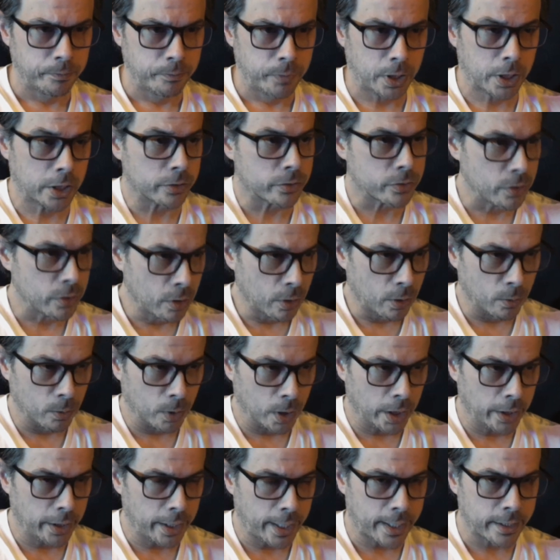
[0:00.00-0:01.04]
Because no
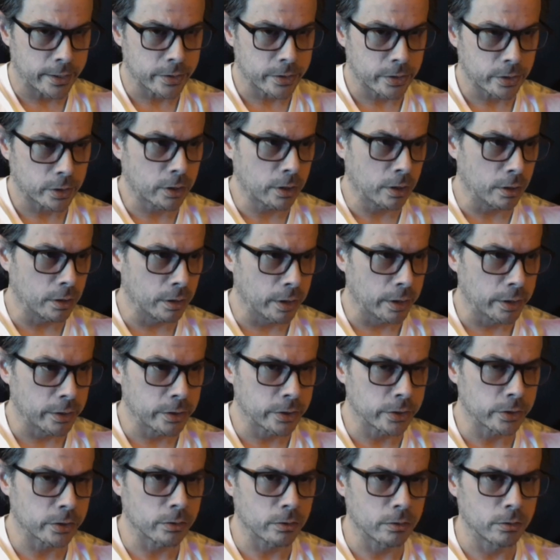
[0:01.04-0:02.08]
one has the
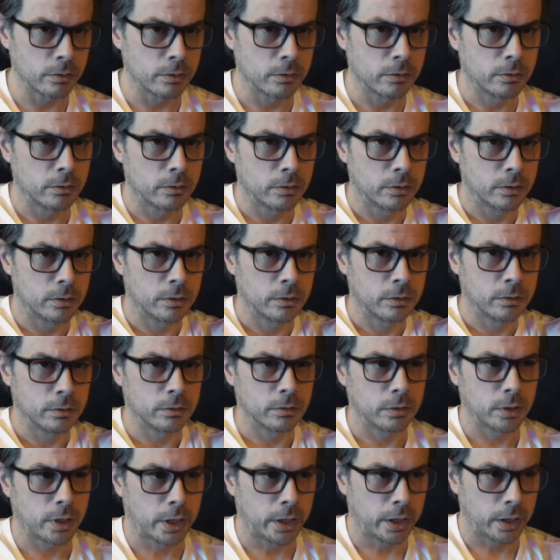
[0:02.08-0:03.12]
courage
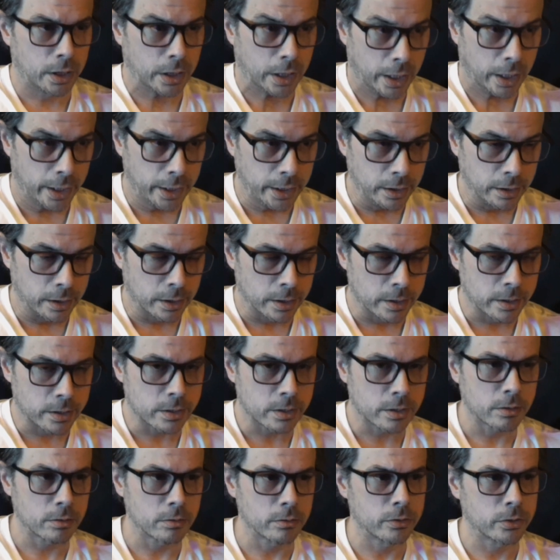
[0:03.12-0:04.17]
and the
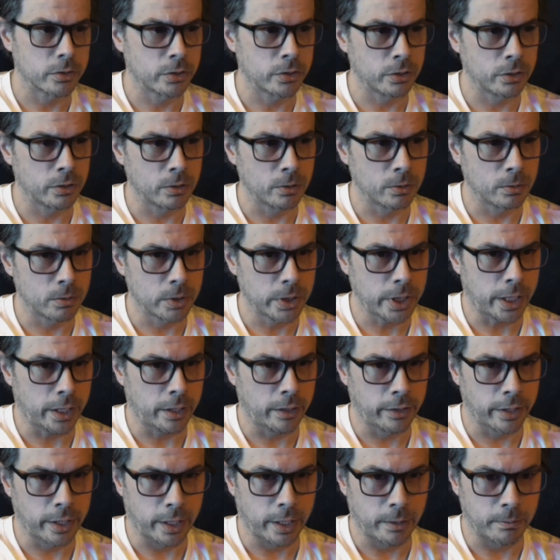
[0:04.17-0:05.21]
kindness to
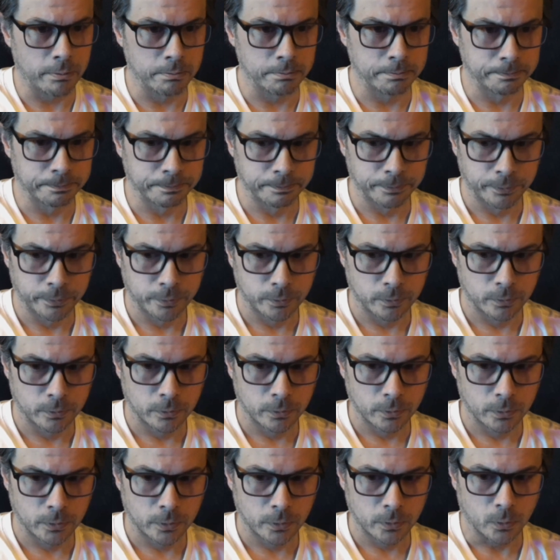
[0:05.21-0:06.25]
tell them
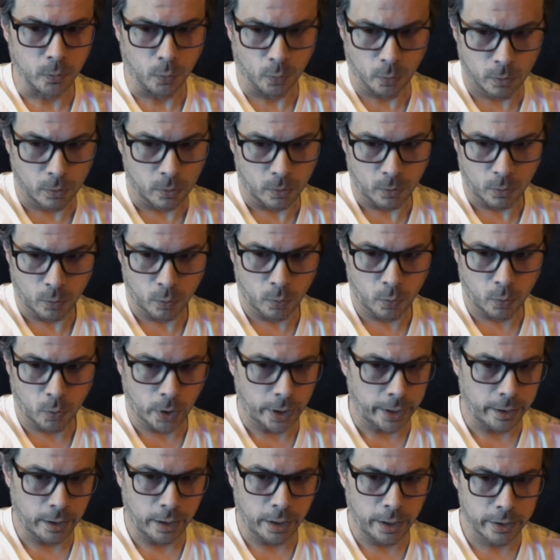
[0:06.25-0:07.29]

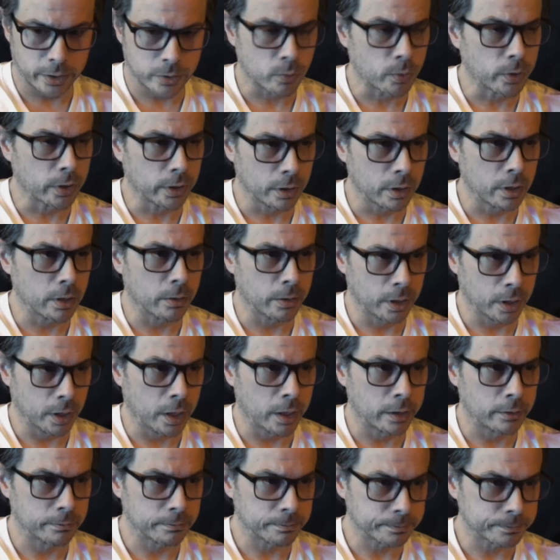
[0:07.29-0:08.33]
what is really going
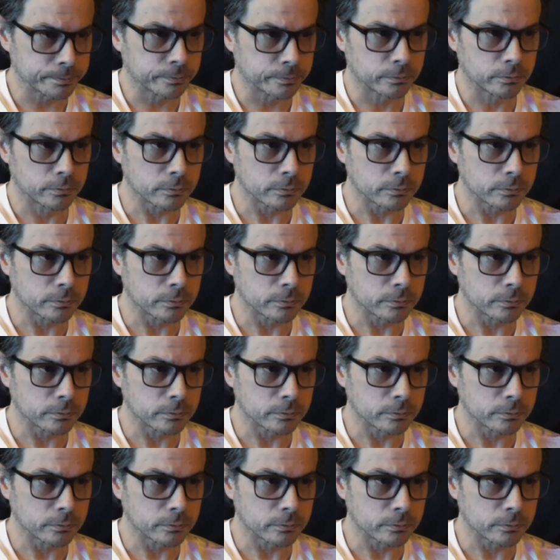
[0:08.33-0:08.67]
on.